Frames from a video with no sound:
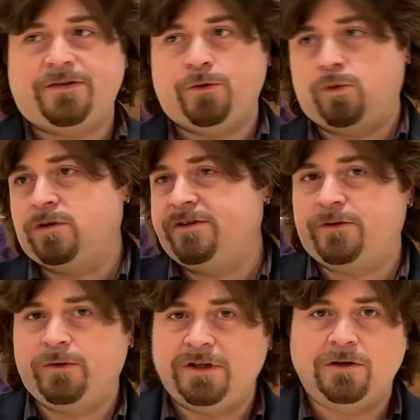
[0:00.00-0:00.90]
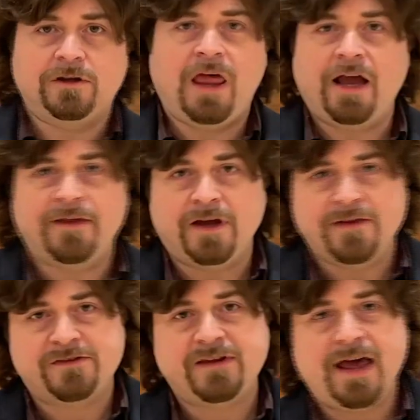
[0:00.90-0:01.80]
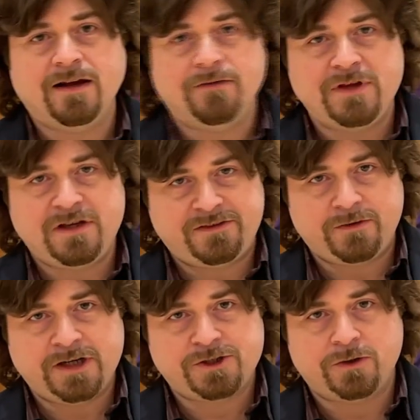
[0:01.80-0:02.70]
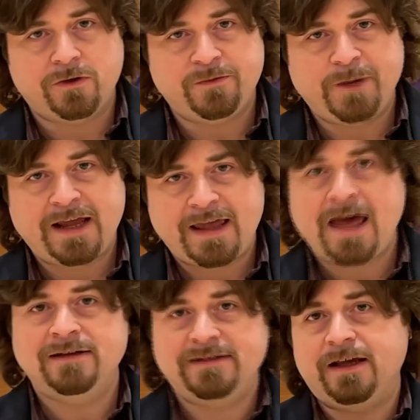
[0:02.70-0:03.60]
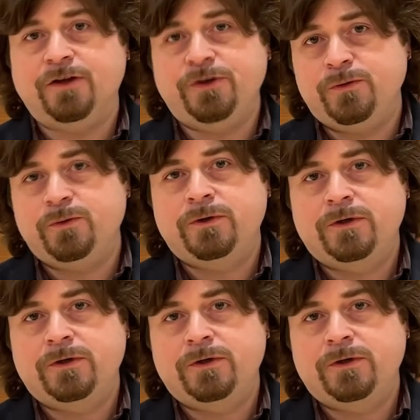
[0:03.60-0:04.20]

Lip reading: the world is going to look like on the other side of these thresholds, but I can tell you